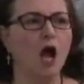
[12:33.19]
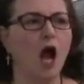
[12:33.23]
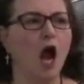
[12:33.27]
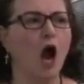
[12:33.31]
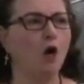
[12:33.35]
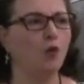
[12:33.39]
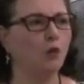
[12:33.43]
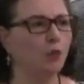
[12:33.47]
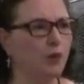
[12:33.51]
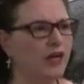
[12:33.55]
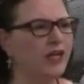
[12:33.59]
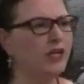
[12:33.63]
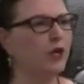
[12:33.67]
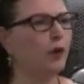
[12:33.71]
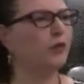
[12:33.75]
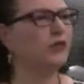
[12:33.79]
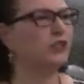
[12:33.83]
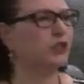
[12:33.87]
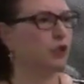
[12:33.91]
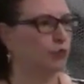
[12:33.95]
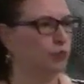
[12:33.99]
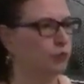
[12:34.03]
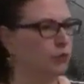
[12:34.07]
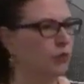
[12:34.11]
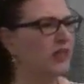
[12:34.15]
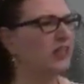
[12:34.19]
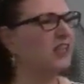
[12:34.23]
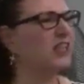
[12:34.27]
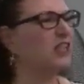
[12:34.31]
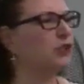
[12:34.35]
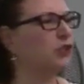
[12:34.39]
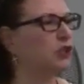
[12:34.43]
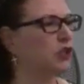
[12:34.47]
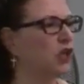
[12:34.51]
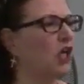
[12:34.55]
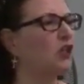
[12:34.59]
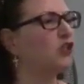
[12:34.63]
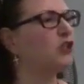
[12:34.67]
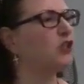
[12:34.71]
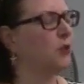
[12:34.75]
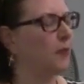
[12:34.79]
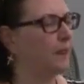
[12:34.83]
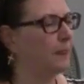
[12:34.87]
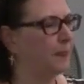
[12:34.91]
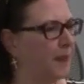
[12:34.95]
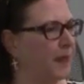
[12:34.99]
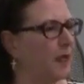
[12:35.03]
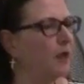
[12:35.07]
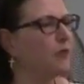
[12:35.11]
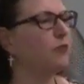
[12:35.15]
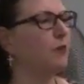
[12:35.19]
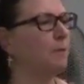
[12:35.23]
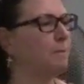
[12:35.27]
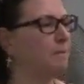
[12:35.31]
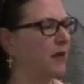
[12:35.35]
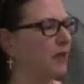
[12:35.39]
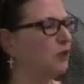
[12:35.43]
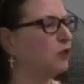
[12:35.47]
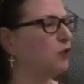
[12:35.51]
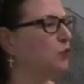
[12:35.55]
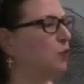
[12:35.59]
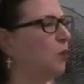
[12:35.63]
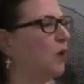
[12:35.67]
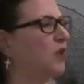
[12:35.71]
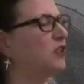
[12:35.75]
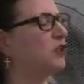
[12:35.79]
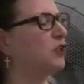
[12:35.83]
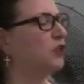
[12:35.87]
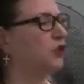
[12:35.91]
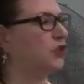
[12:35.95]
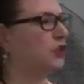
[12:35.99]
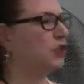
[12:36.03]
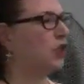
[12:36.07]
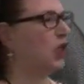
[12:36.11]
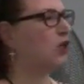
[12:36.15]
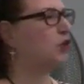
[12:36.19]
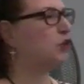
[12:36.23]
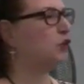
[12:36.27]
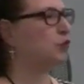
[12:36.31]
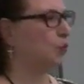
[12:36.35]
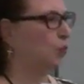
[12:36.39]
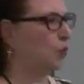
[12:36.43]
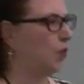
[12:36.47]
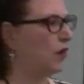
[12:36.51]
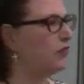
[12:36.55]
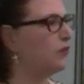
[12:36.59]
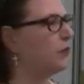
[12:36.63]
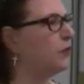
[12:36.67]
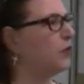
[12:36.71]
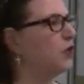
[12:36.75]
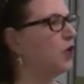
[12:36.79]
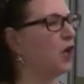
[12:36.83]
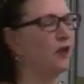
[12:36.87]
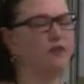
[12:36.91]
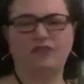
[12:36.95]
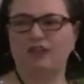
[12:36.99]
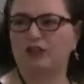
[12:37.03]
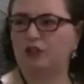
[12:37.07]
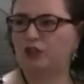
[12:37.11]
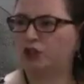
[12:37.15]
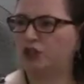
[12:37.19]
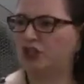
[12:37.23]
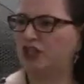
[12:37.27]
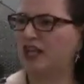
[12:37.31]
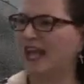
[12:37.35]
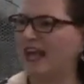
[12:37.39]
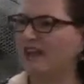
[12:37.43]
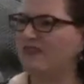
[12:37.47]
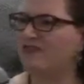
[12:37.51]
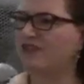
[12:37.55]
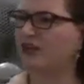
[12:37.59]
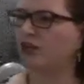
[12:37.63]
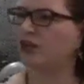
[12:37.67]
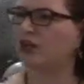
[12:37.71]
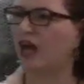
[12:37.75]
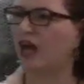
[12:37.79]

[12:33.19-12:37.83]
are we going to really judge that they're the best one to judge whether or not they should end their